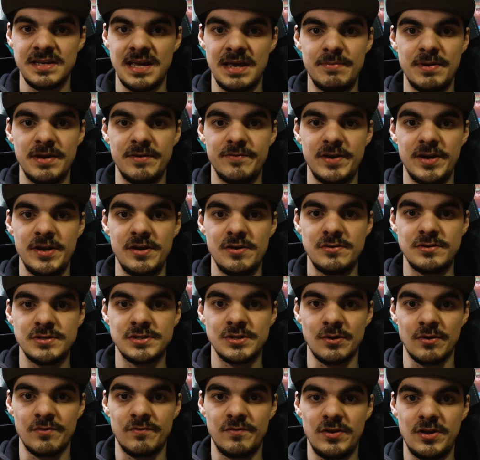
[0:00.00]
gaming videos,
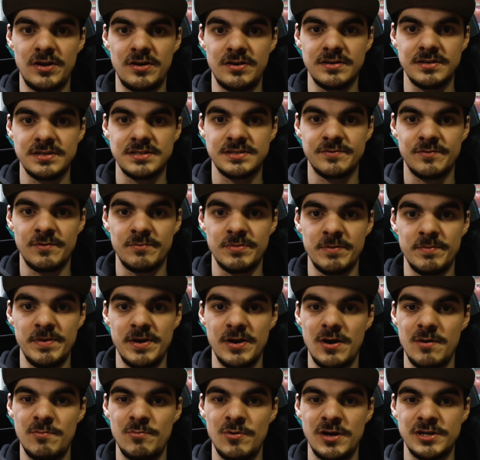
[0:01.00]
or vlogs from the
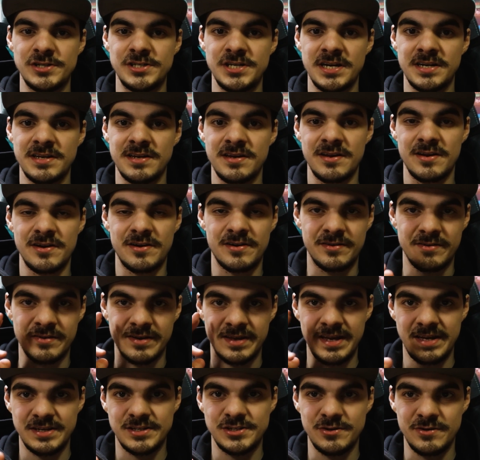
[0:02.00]
BnRProject, and I'll
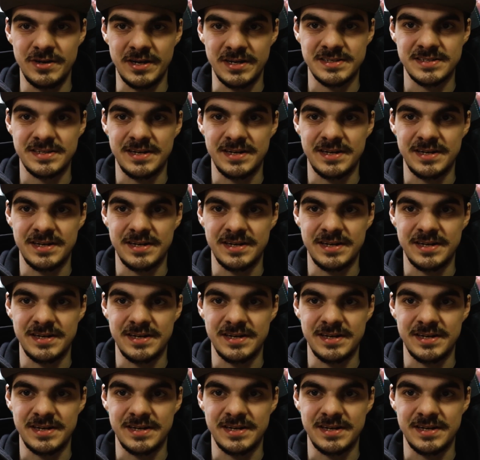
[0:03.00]
catch you next